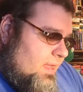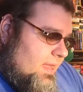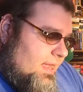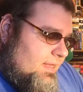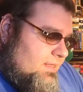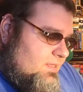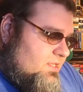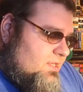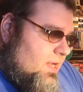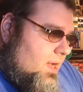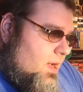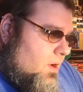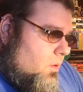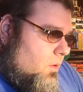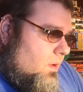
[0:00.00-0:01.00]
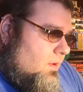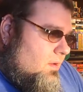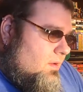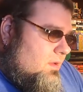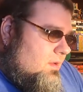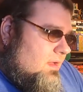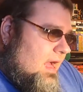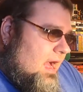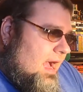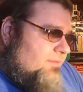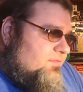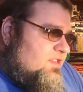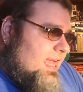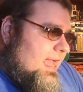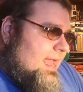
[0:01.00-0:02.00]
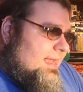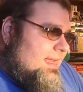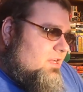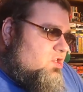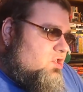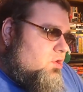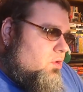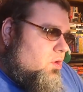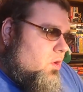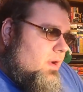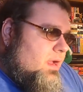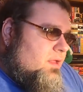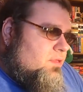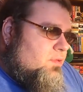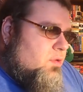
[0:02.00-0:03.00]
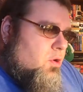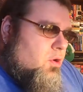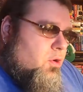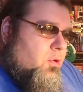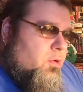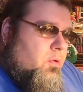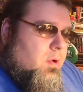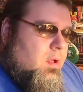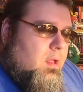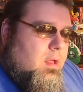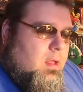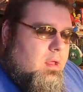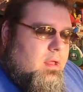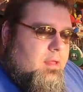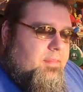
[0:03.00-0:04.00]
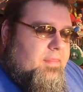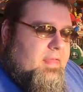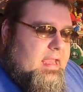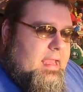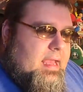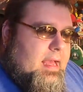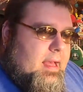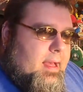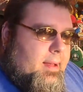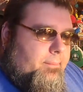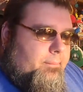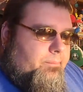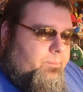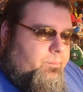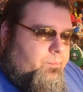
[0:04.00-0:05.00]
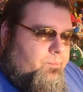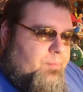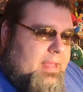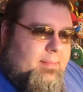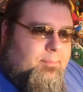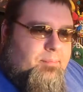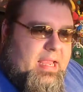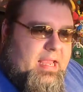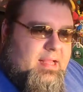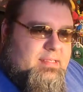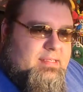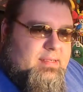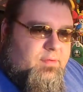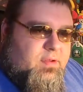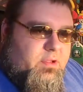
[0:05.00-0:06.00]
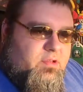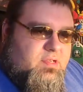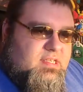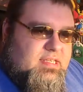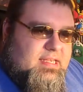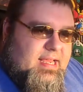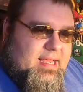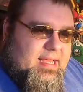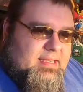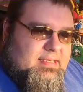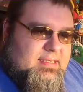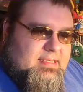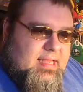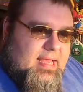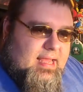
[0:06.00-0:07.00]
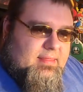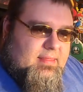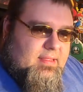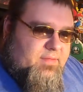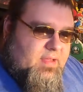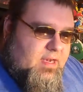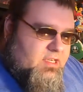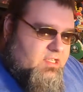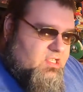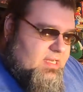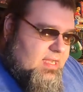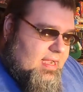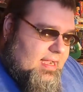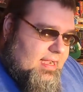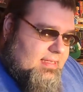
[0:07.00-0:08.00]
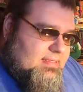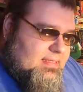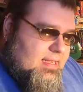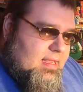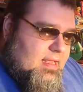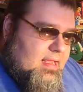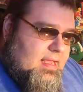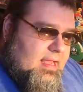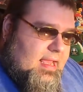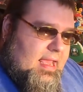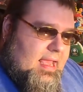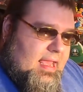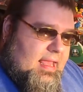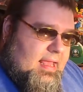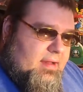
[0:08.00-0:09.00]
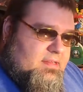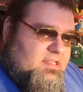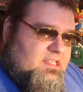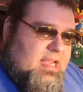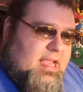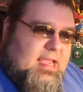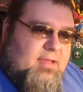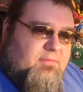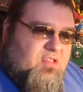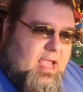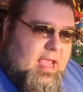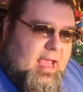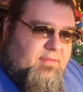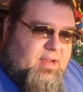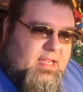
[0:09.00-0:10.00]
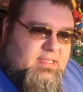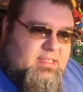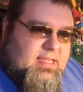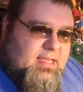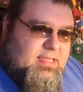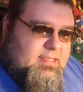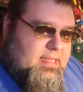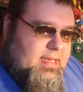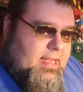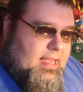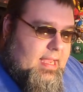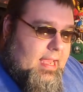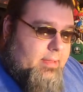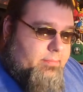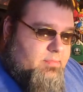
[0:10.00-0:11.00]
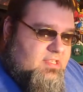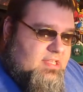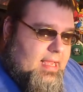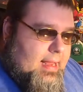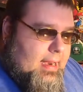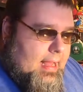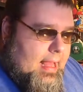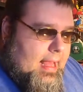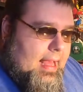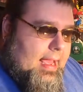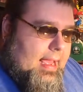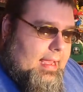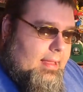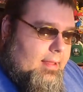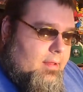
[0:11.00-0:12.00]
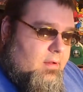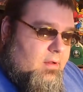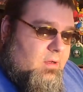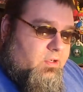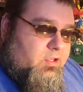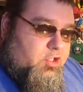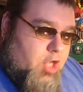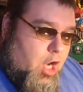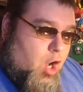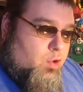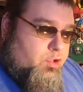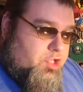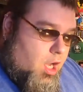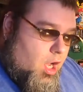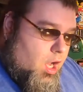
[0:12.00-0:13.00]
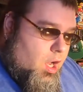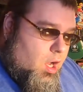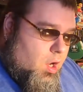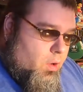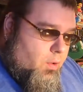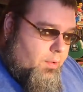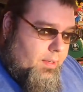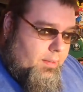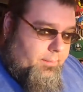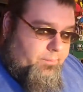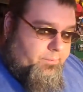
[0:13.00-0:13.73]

And so I've taken to going through the big bins of loose discs at the vintage stocks and seeing if they have any Sega CD games that I don't own